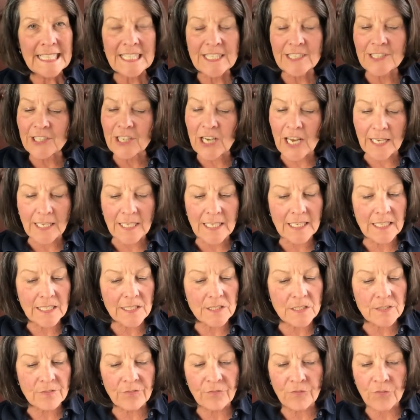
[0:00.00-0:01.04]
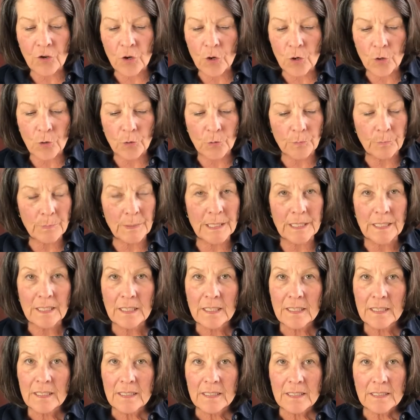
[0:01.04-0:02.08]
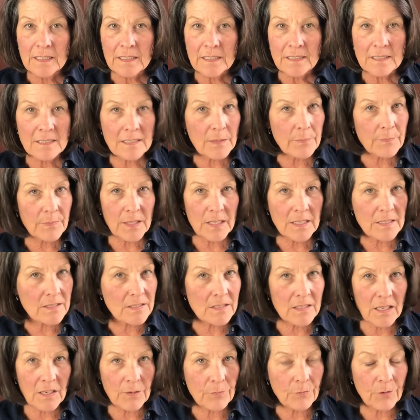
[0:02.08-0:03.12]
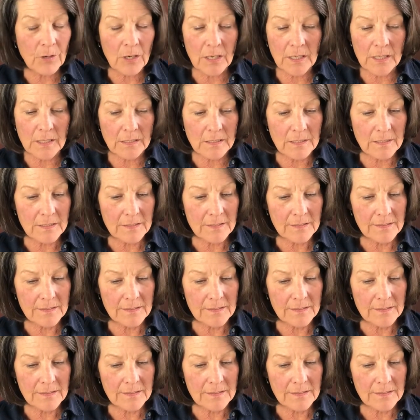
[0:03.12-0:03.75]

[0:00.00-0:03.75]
checking his phone, but something's not right.